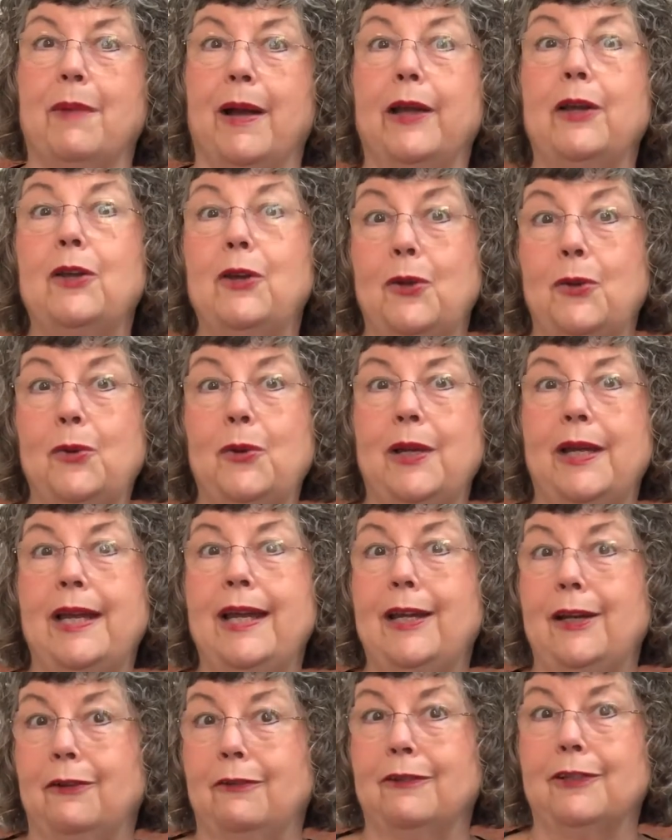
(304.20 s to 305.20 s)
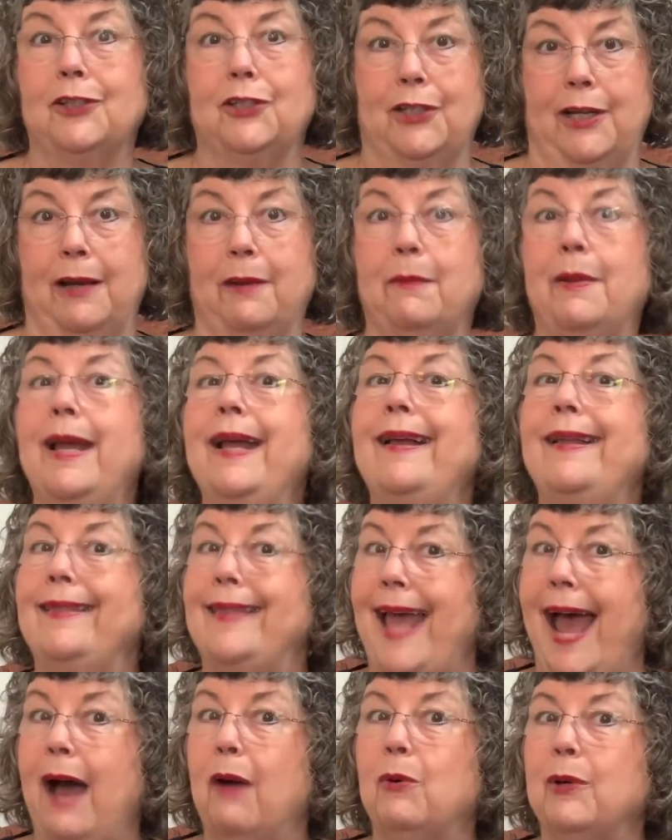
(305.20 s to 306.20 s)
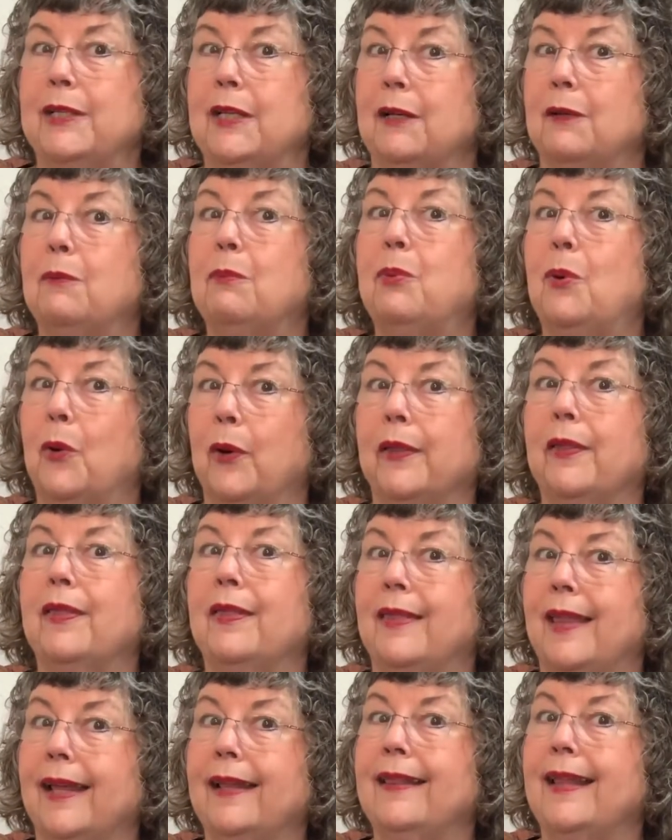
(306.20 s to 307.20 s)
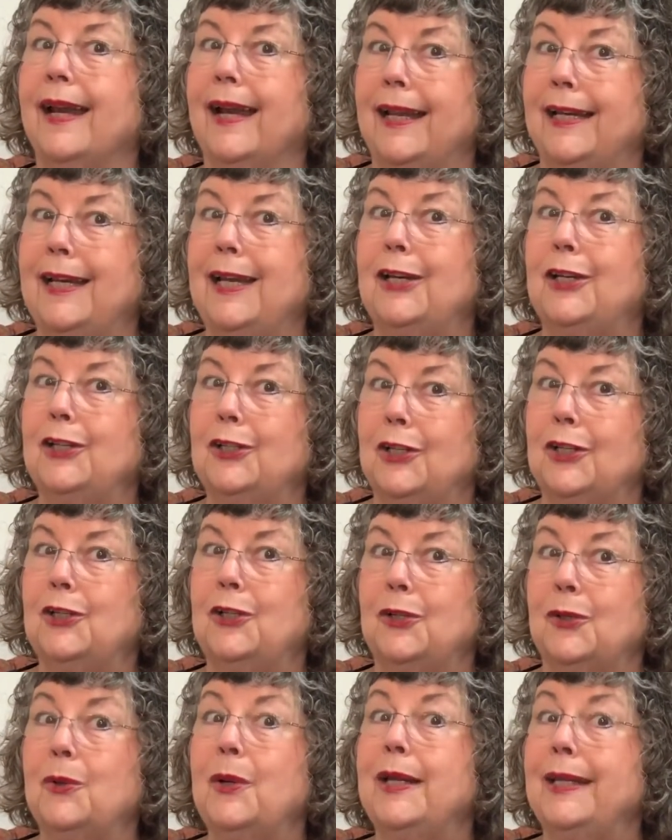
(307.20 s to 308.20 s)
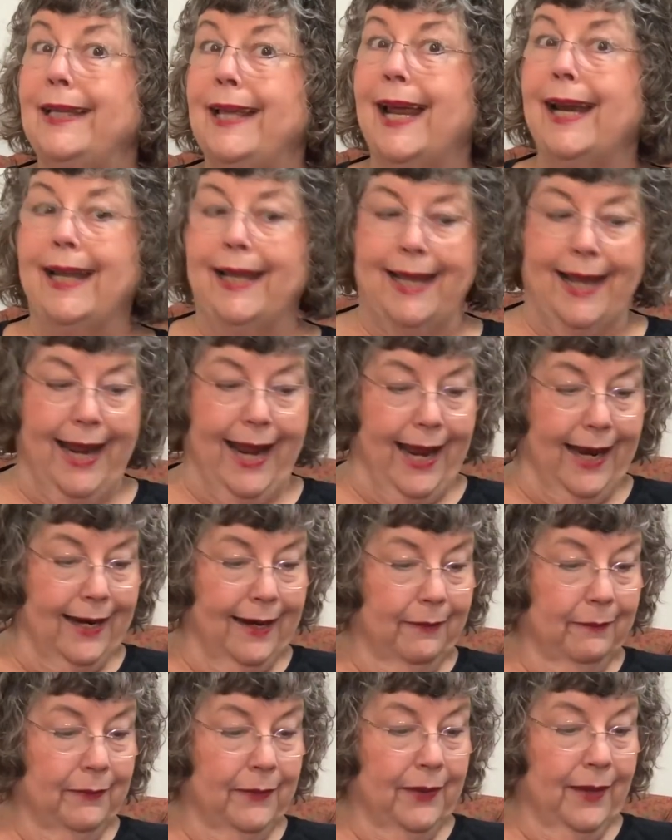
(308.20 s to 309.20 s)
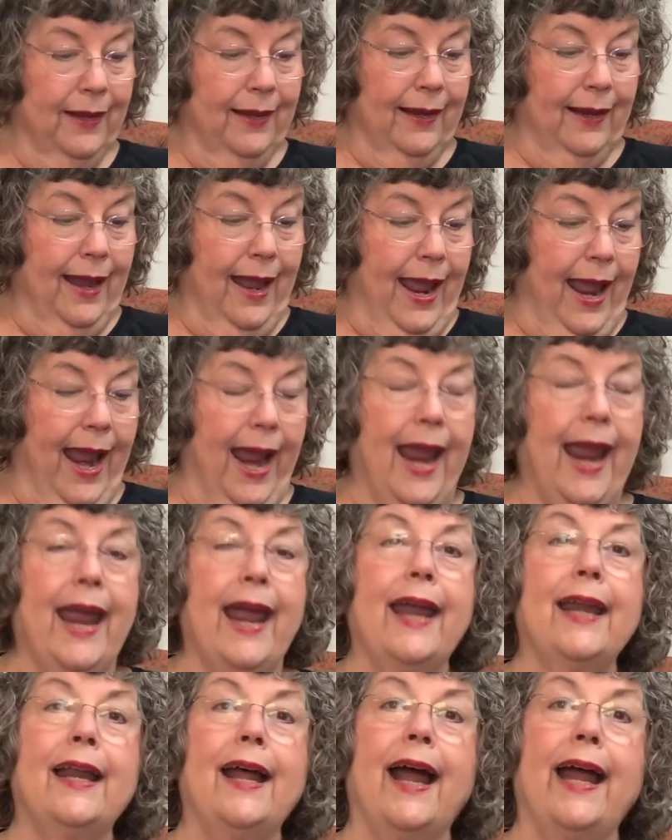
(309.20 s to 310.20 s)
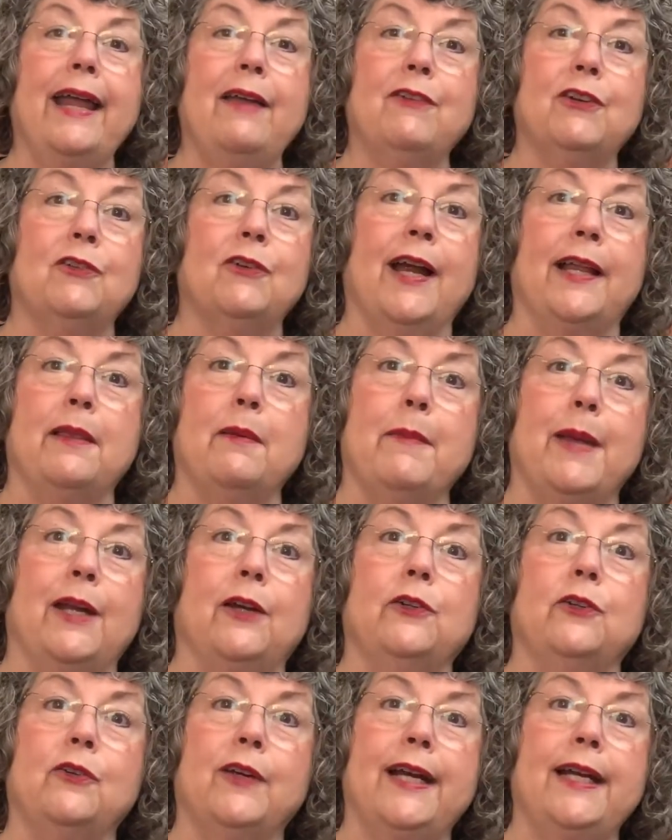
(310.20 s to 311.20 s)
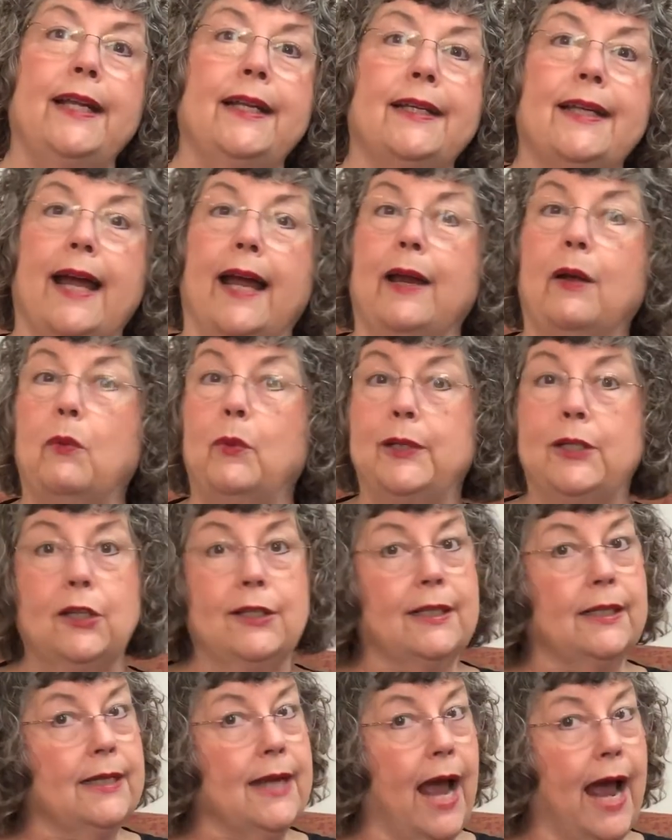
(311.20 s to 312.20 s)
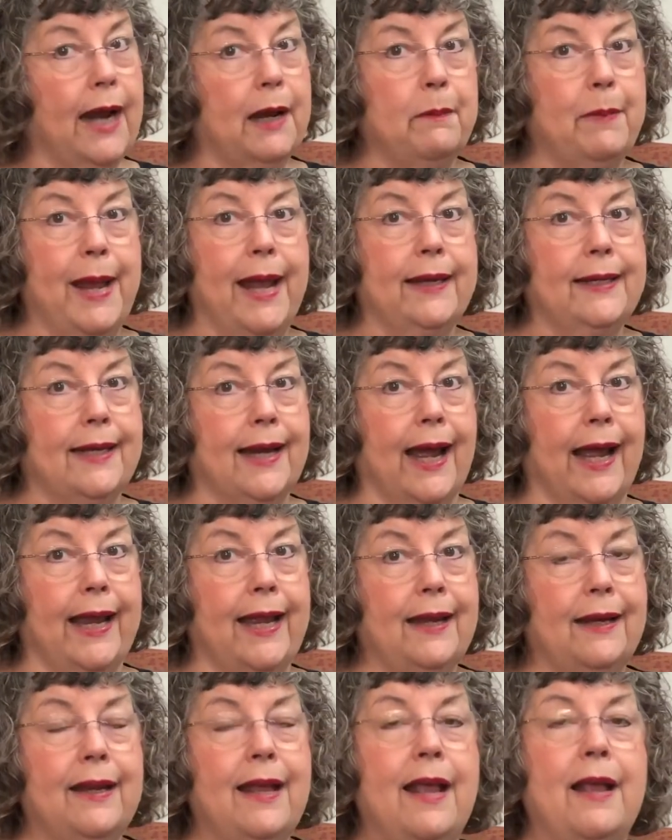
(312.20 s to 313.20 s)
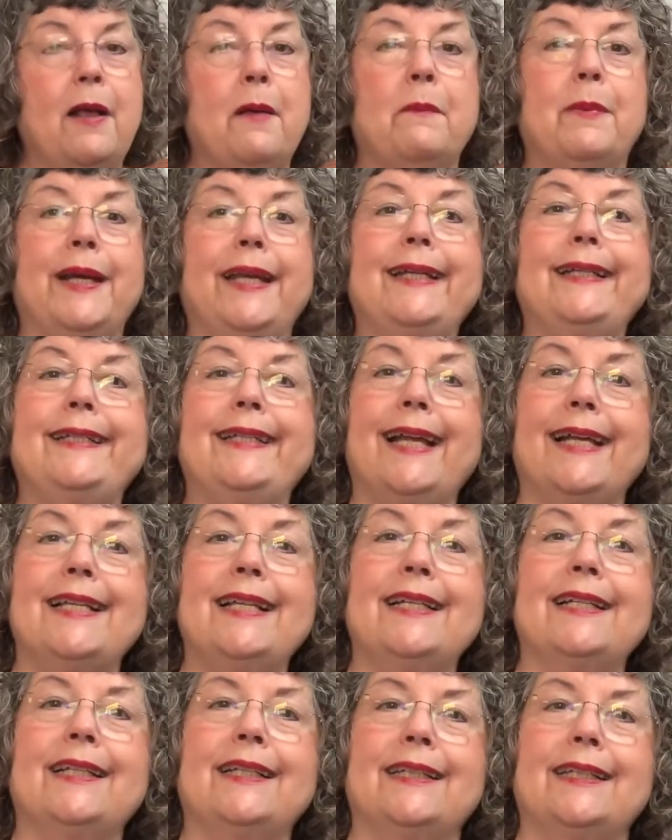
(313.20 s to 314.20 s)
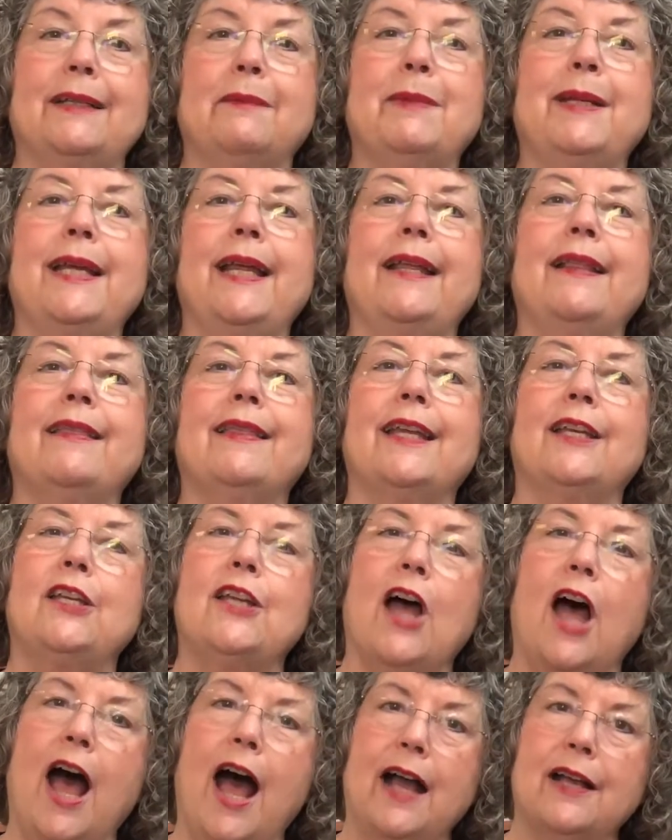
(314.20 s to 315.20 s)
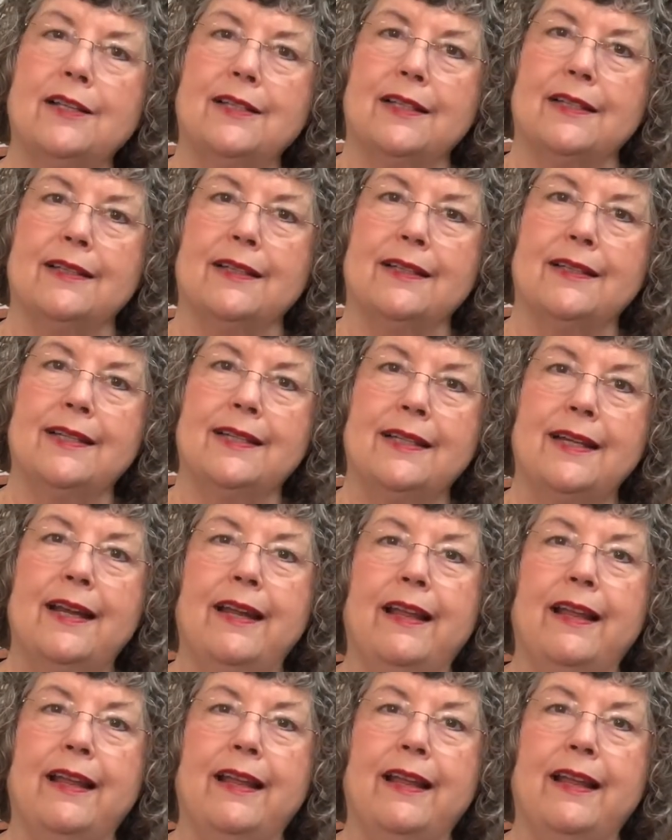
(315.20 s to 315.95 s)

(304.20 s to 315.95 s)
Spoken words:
my new eating regime, that was an important thing that I needed to do yet again. And I even tried the Mediterranean diet, which is not a bad diet, but it doesn't eliminate the toxins